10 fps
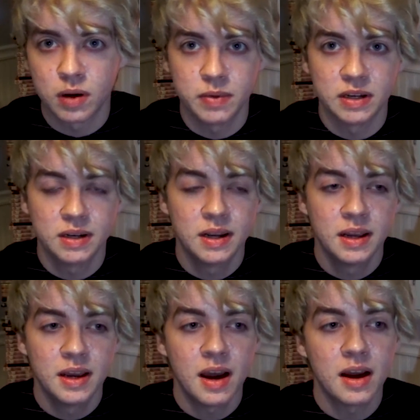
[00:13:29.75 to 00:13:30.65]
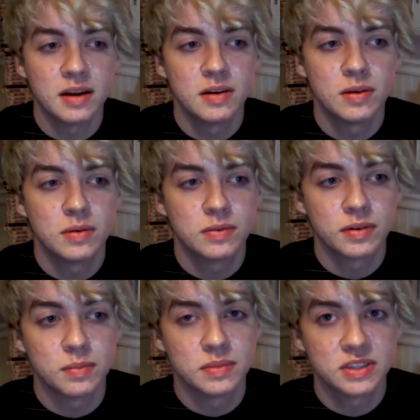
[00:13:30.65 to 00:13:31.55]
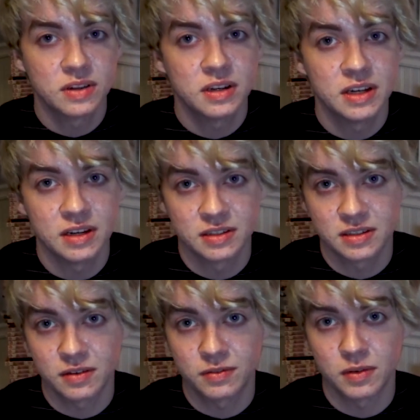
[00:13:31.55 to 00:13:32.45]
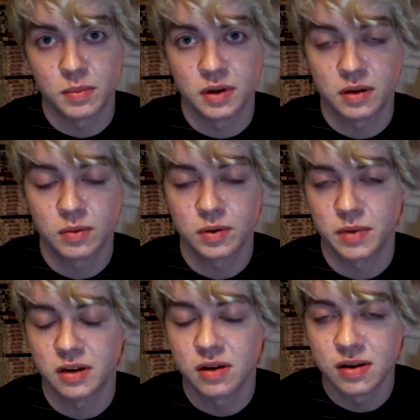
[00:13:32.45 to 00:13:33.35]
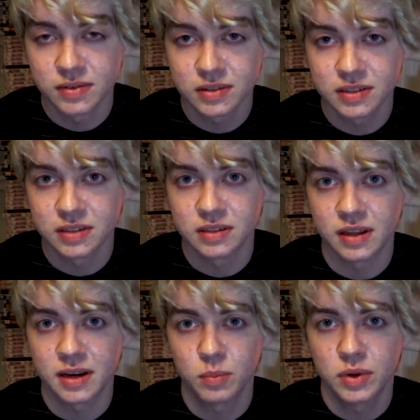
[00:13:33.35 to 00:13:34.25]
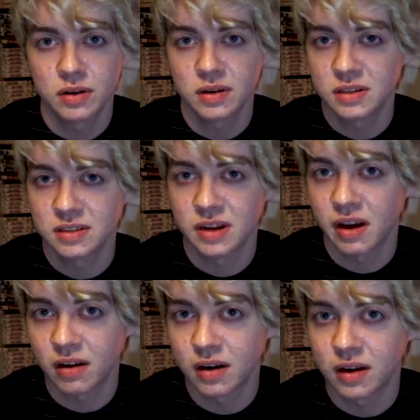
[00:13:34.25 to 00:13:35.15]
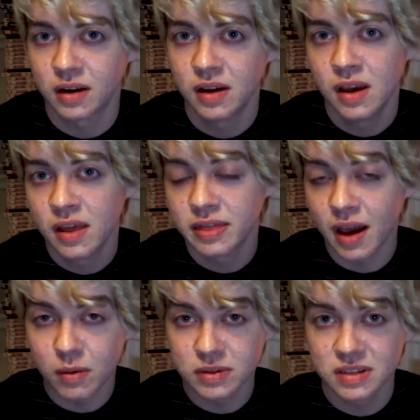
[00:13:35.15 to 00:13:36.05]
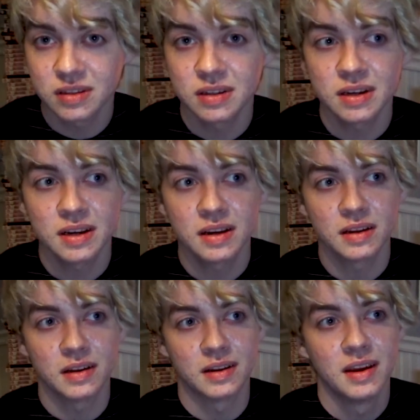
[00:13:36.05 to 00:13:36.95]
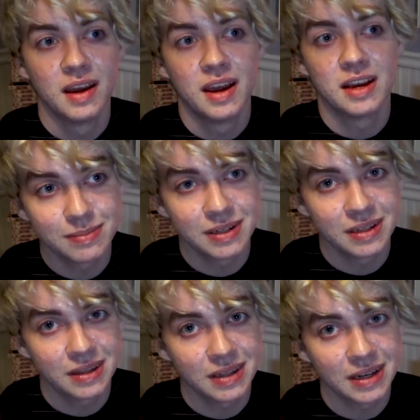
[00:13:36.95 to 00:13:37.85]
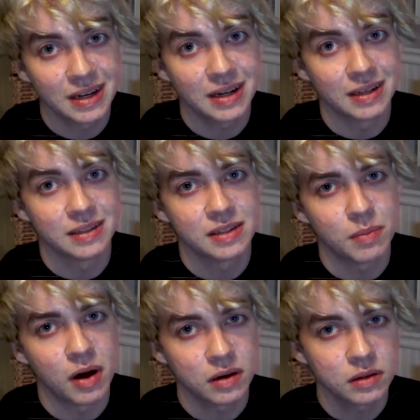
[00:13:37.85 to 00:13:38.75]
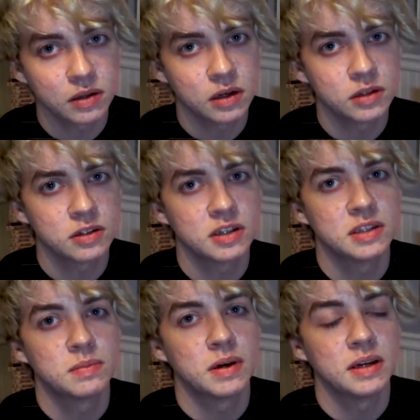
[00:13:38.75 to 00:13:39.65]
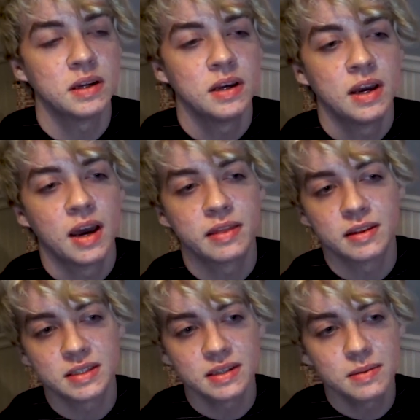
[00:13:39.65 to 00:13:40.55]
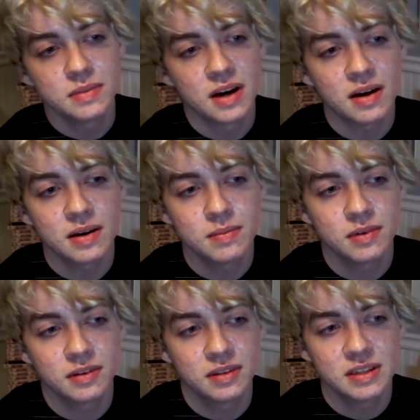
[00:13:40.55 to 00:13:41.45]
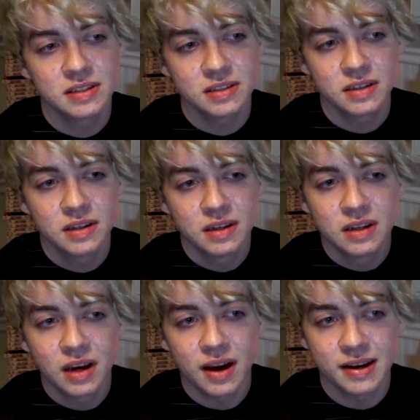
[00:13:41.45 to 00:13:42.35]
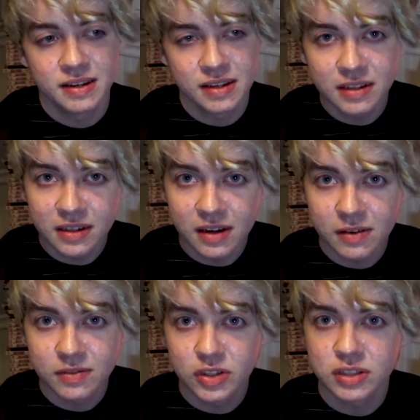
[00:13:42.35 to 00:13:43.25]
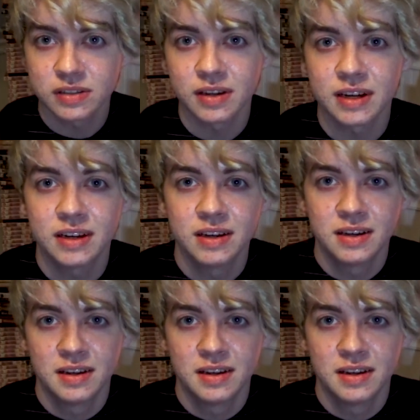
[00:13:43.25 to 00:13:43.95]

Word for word: I mean, I know from studying stuff from one of my novels and like Puritan era, that was a thing and has been a thing in some other countries, but at the same time, this idea of just like